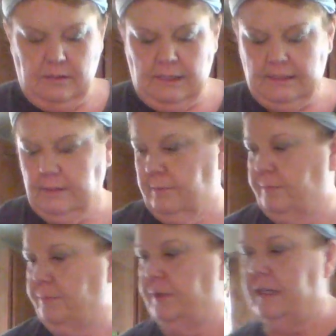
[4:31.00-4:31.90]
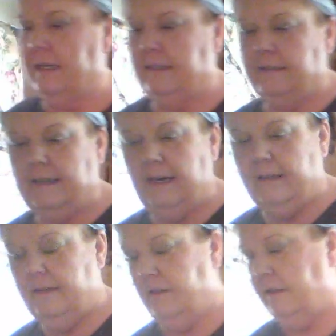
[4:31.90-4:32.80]
Got some pudding on the
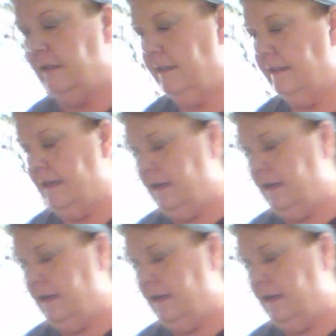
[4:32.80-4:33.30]
side there. Got to get that